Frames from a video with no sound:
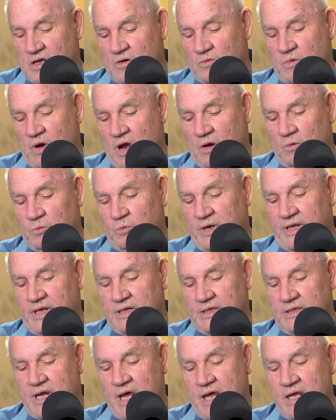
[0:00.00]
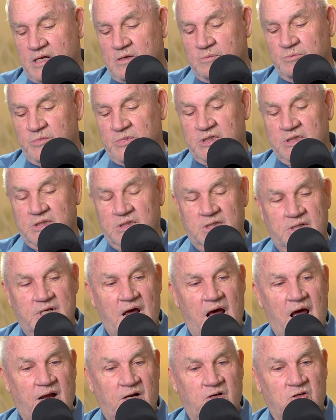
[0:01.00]
Well, we can take them to the
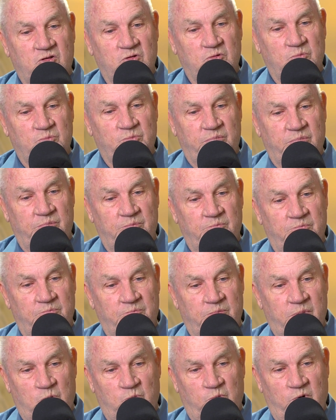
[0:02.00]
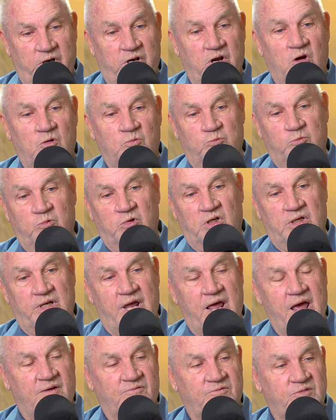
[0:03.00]
doctor, but we don't really
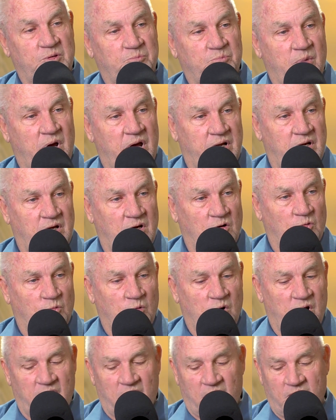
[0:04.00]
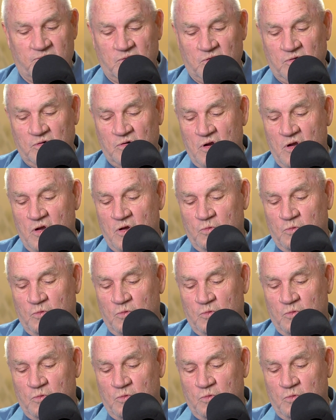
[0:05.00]
have the money or whatever.